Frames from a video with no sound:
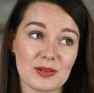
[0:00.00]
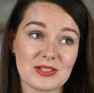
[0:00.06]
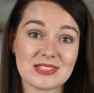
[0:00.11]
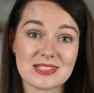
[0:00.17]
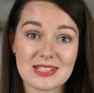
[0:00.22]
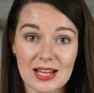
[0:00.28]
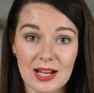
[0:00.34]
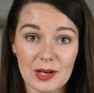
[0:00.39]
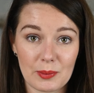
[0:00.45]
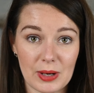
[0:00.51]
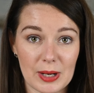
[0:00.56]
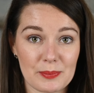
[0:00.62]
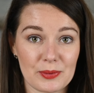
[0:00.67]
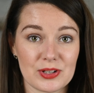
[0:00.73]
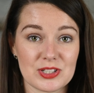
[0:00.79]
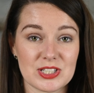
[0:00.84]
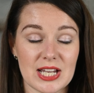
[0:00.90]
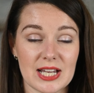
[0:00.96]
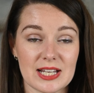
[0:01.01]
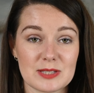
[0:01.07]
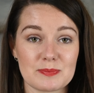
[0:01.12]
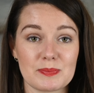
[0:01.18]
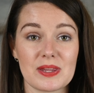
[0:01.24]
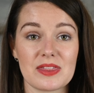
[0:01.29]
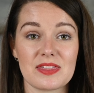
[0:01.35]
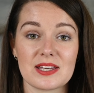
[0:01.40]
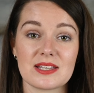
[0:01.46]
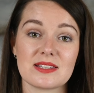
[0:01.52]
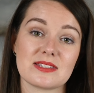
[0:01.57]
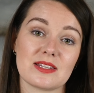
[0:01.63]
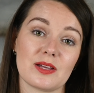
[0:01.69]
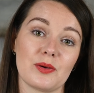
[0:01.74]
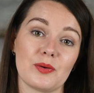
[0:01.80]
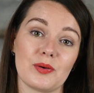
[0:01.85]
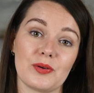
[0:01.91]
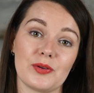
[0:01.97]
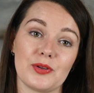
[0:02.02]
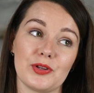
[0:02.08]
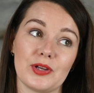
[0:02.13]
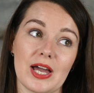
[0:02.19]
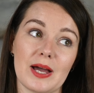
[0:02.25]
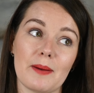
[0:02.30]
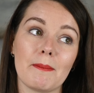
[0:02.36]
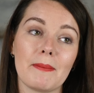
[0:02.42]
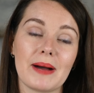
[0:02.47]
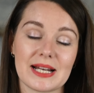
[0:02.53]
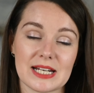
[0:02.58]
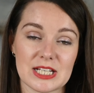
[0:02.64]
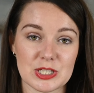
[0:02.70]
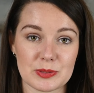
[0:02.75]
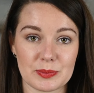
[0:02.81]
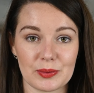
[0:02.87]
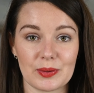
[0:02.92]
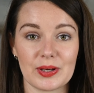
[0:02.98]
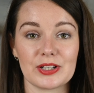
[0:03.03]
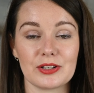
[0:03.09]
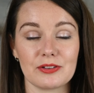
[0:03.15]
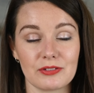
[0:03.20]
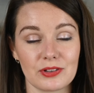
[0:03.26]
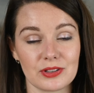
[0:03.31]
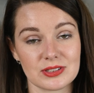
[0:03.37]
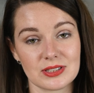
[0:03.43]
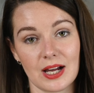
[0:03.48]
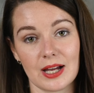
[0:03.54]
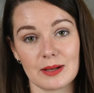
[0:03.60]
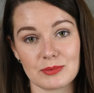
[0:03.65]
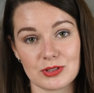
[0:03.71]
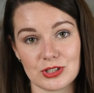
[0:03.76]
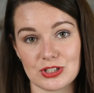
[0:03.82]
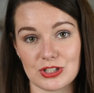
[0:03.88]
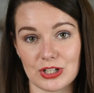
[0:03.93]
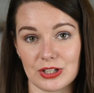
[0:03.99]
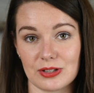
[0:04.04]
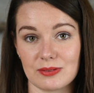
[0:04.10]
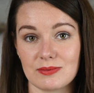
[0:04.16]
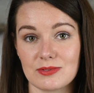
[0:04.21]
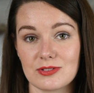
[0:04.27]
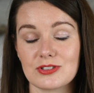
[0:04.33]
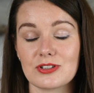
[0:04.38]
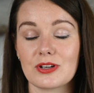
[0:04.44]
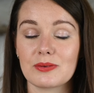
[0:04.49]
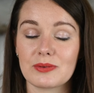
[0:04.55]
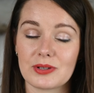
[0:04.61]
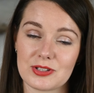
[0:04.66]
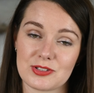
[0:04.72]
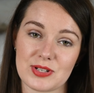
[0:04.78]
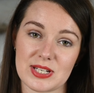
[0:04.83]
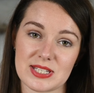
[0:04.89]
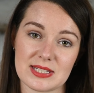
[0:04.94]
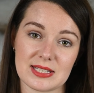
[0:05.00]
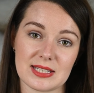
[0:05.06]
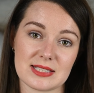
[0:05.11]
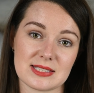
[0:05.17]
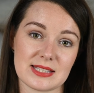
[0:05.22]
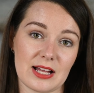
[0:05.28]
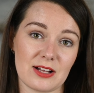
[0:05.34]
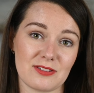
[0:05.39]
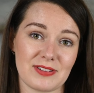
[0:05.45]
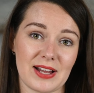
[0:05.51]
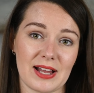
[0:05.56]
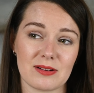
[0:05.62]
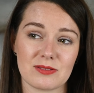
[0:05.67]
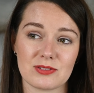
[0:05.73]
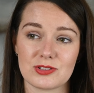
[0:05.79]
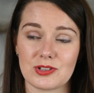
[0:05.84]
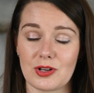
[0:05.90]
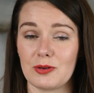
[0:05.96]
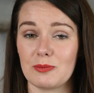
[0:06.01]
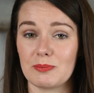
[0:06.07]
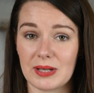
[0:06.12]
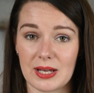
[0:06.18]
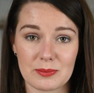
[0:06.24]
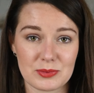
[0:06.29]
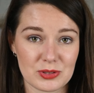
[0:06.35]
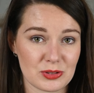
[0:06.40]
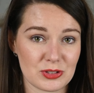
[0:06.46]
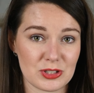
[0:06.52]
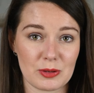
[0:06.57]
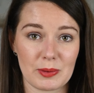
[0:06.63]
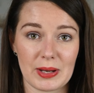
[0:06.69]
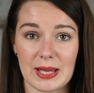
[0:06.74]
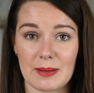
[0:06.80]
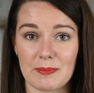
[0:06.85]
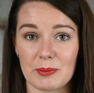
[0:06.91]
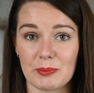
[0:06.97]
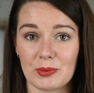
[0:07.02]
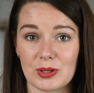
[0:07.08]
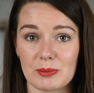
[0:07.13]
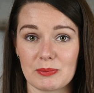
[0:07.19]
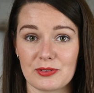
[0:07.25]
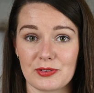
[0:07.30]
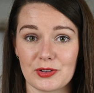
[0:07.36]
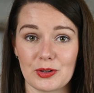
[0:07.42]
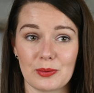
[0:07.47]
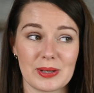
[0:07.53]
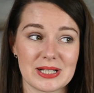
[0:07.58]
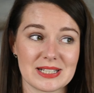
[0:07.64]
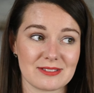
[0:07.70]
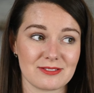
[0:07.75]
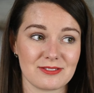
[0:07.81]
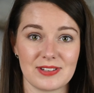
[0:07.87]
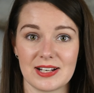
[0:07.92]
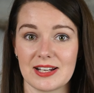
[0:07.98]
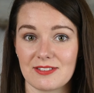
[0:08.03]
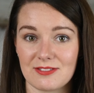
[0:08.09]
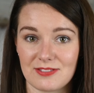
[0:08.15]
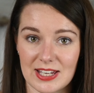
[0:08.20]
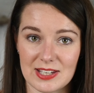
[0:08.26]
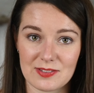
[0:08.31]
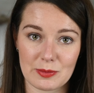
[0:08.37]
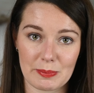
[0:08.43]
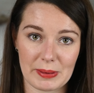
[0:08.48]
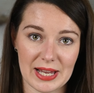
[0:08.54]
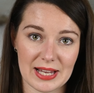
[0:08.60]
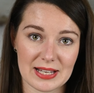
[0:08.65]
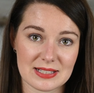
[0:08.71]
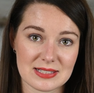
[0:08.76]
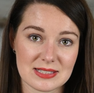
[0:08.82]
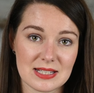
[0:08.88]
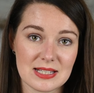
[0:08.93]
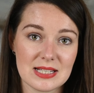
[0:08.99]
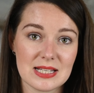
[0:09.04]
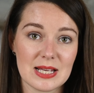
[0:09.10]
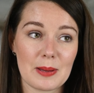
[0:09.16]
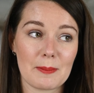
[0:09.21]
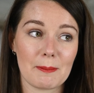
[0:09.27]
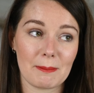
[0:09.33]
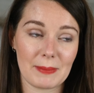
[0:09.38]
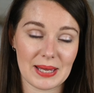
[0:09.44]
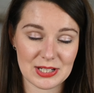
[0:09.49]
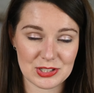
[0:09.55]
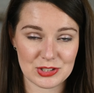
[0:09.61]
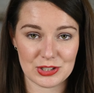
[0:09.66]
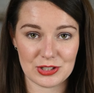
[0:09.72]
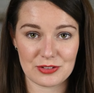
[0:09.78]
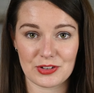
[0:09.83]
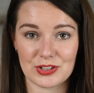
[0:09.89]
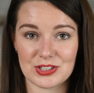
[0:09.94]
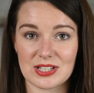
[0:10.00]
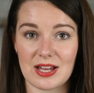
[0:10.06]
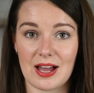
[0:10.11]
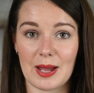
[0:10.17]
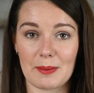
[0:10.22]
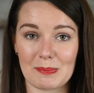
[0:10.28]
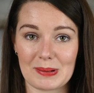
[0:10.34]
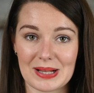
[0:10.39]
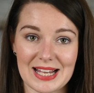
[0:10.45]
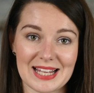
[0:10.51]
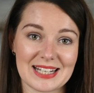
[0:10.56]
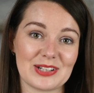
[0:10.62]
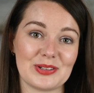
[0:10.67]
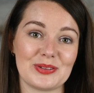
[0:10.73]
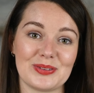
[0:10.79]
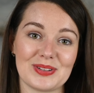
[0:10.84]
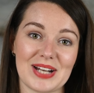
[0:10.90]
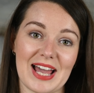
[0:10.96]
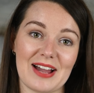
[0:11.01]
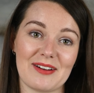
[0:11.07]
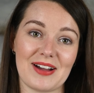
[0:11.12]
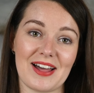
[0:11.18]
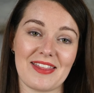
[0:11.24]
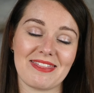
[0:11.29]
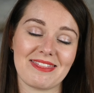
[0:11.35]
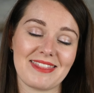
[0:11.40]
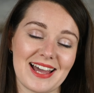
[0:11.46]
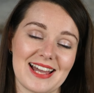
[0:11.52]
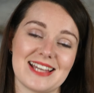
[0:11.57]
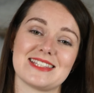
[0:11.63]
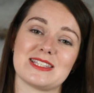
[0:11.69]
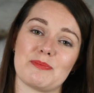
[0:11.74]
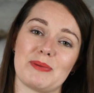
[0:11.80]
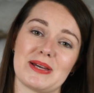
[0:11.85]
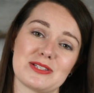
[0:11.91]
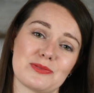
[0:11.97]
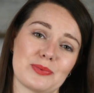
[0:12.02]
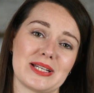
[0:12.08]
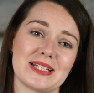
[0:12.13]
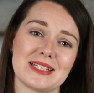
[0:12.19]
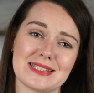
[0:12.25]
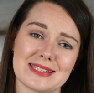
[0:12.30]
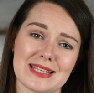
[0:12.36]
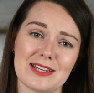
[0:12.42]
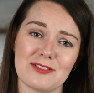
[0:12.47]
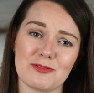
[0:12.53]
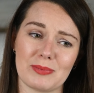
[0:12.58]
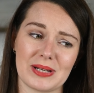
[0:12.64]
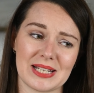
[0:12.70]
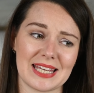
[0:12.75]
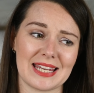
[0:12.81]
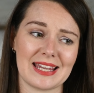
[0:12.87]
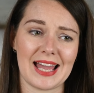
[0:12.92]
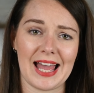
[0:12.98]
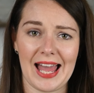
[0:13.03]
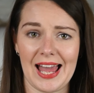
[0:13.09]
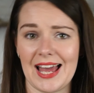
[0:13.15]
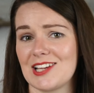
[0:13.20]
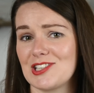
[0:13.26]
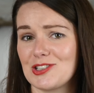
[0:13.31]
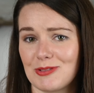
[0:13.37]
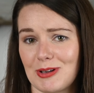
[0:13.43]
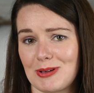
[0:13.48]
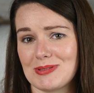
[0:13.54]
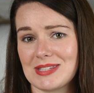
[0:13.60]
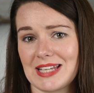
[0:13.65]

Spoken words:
DIY projects, but things that are manageable and you've got time to do. Don't go stressing yourself out. Don't be up till 2 a.m. the morning before your wedding filling favour bags. Make sure you've got time, plan it all out, and that is the best way to save money and your own